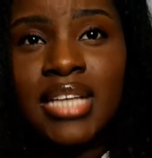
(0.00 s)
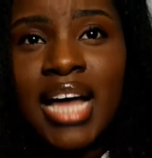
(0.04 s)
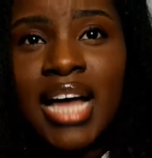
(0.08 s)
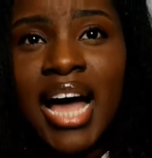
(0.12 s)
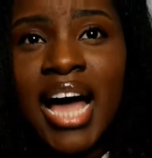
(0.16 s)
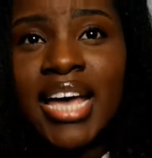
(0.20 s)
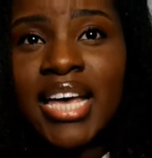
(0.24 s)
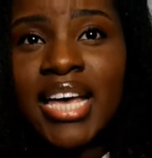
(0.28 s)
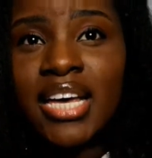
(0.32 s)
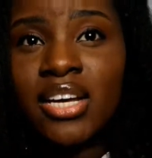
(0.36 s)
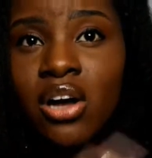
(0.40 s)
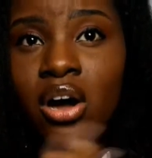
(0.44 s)
I
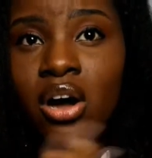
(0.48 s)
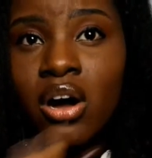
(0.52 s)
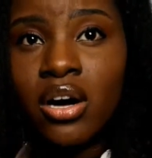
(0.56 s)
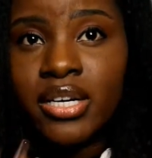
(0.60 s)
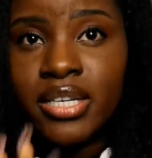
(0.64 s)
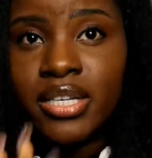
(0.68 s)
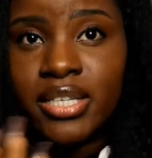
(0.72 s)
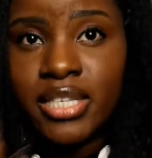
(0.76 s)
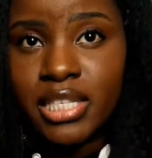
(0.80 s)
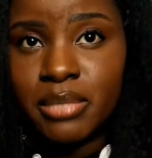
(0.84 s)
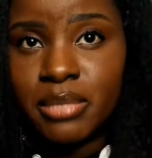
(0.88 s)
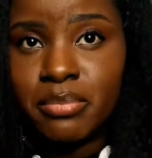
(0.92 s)
can
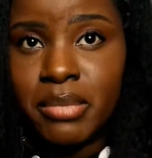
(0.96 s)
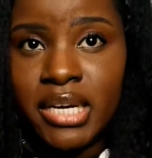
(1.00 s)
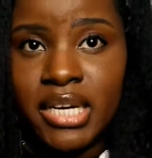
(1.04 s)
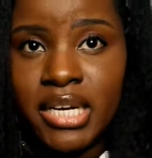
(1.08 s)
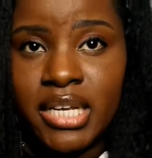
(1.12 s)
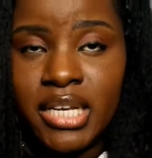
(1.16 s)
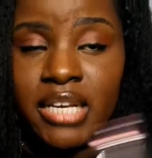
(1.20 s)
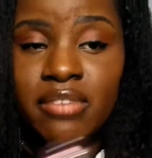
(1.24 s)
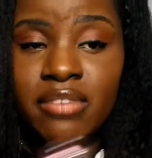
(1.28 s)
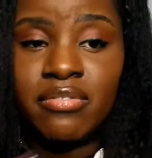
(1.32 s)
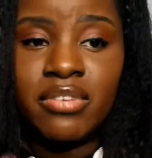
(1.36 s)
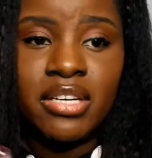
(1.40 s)
hardly smell
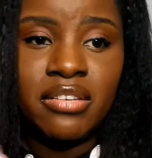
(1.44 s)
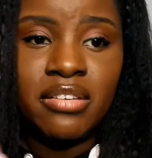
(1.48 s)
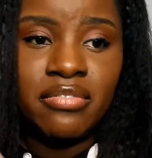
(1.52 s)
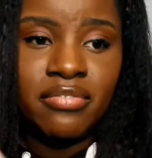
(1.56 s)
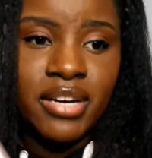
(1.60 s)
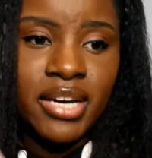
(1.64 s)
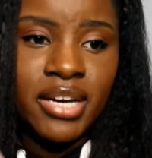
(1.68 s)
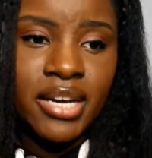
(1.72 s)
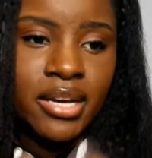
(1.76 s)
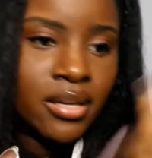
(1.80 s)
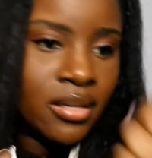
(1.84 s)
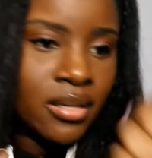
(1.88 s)
it even if
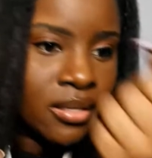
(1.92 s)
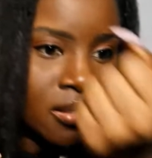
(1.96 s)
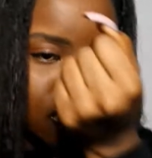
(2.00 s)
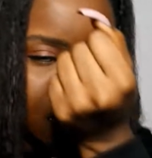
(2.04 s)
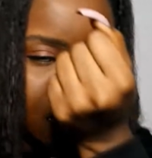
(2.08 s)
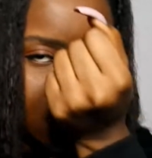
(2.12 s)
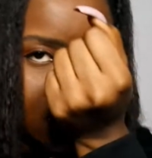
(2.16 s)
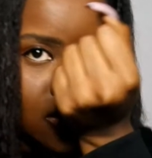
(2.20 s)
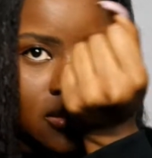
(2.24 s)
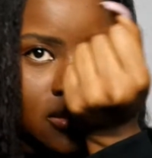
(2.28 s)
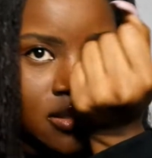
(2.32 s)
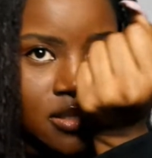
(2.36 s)
I
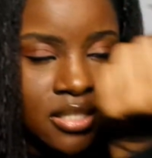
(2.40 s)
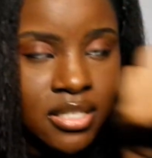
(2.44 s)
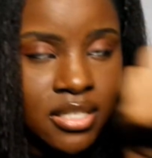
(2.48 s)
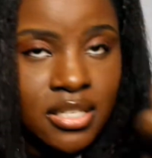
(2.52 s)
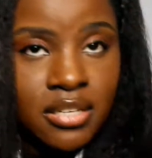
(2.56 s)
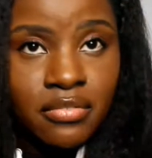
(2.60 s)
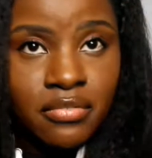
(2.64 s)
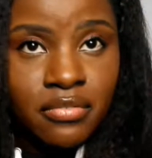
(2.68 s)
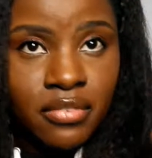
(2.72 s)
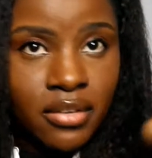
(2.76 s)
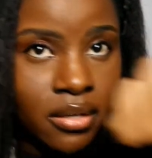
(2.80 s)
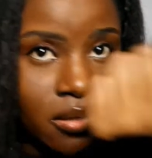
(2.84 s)

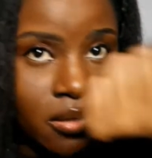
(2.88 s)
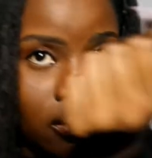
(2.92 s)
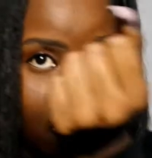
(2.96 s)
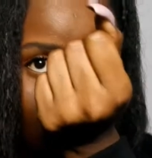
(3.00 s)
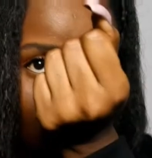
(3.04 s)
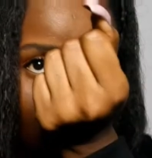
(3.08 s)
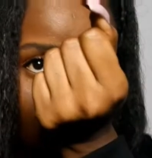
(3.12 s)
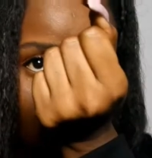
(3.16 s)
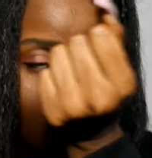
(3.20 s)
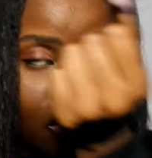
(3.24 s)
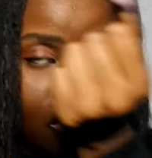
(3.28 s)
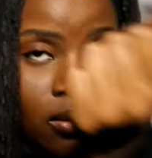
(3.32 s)
sniff it
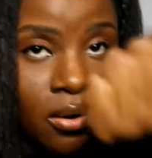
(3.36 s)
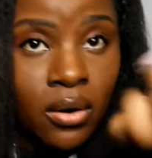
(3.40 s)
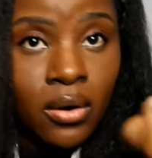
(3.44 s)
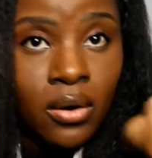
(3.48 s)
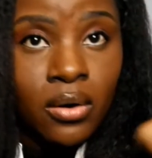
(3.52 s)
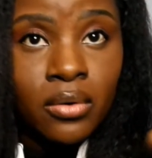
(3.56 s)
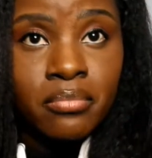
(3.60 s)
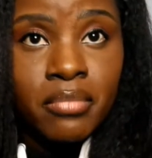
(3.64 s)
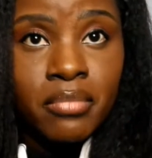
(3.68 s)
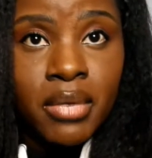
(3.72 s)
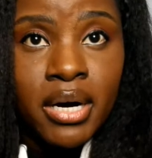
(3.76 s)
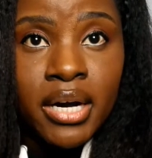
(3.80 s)

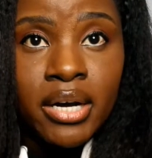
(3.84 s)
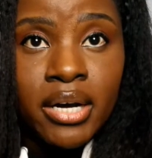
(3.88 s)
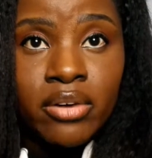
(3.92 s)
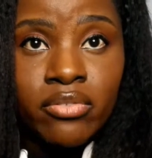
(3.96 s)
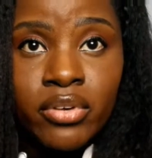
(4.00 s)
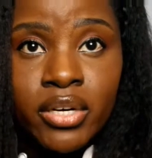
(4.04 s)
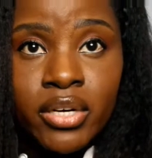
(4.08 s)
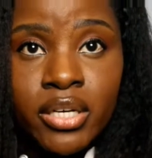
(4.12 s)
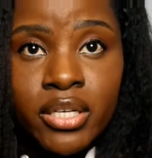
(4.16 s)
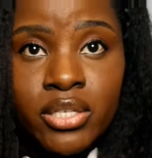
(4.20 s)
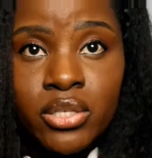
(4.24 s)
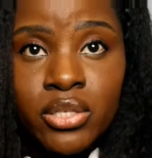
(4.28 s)
on my
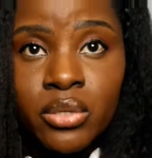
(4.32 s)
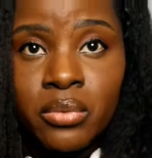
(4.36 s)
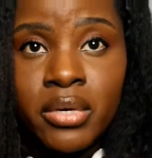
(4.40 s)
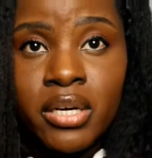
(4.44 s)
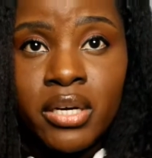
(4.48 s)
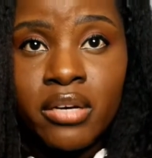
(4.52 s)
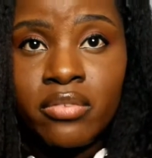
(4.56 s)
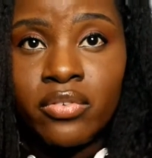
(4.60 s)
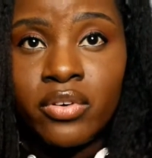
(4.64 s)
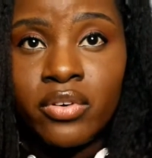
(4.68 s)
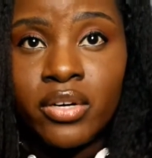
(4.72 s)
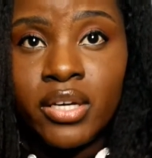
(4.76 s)
wrist or
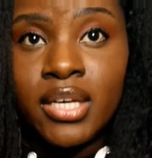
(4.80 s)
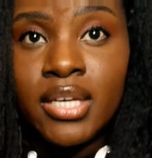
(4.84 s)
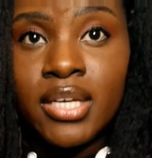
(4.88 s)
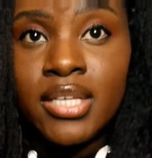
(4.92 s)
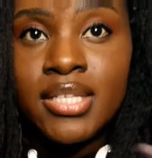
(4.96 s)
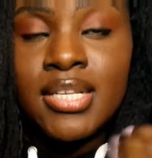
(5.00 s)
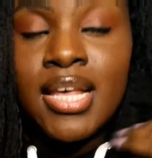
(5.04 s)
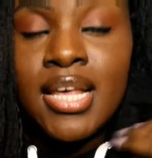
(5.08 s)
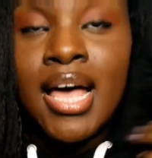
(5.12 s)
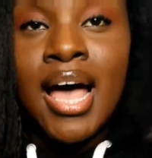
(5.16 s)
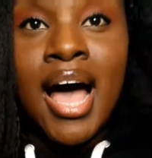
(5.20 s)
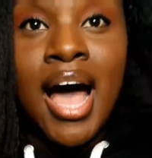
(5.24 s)
whatever it
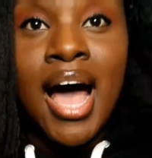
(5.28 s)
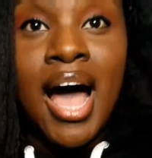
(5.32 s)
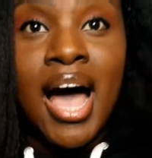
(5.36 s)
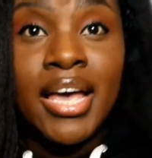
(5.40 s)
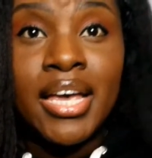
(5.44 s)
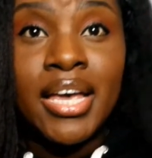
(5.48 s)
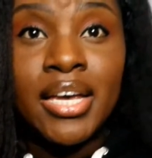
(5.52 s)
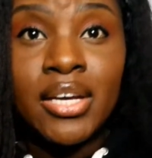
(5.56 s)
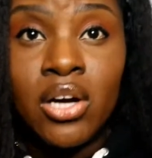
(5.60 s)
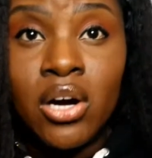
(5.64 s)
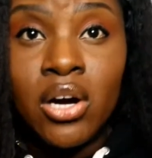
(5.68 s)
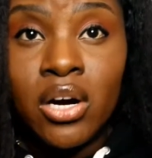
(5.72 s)
is I
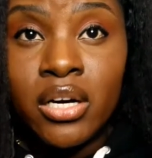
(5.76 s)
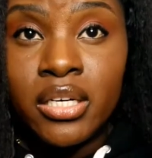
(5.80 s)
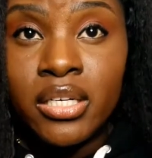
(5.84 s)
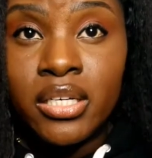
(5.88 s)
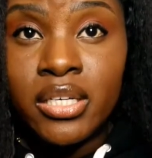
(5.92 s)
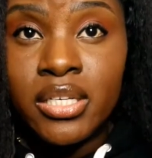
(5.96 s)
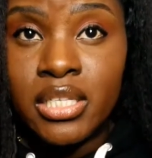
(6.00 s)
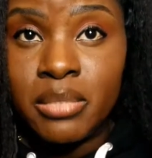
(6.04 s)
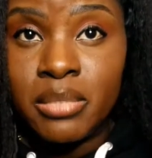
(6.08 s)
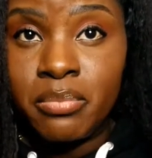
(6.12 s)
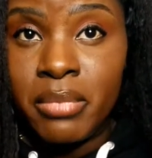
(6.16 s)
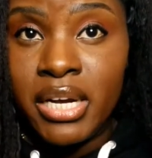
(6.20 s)
can hardly
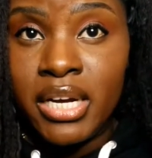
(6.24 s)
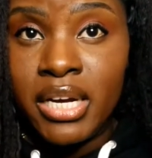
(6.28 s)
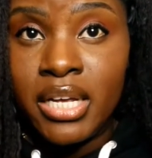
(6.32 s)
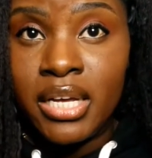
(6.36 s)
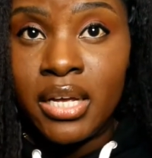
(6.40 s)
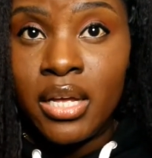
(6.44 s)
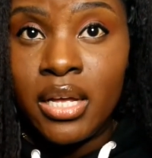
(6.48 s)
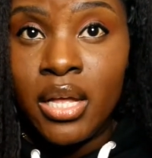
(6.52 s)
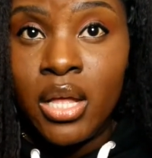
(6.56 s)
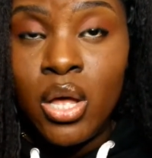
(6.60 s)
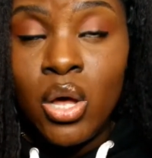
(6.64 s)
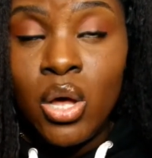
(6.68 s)
smell it
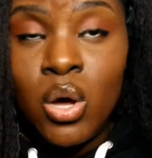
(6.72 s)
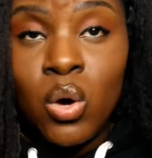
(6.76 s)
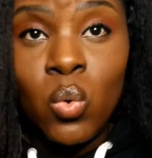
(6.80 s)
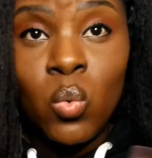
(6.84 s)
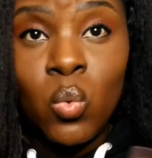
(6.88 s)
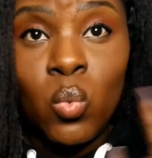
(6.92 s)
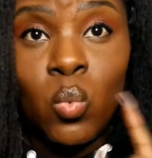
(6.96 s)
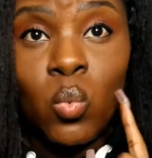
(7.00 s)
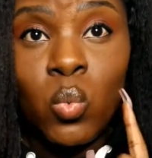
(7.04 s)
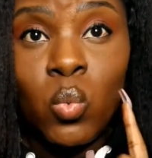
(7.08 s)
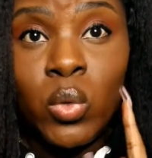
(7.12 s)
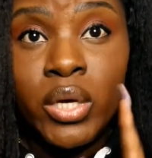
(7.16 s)

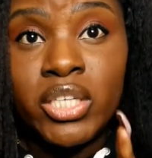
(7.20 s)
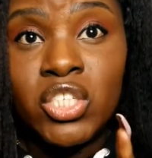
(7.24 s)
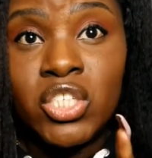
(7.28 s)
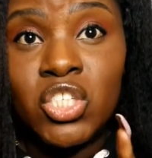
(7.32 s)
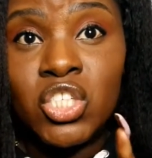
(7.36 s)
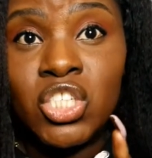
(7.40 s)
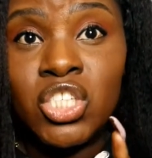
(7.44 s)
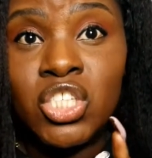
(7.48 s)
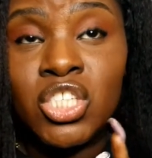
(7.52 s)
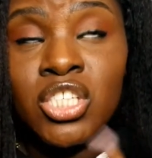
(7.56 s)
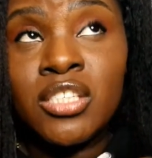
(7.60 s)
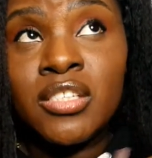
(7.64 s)

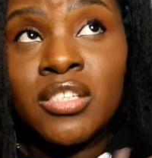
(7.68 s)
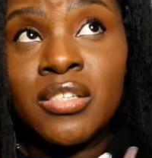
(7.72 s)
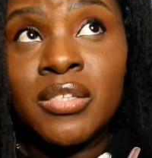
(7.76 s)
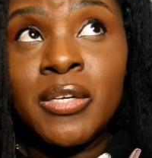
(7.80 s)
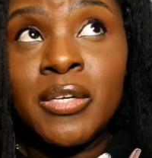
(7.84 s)
which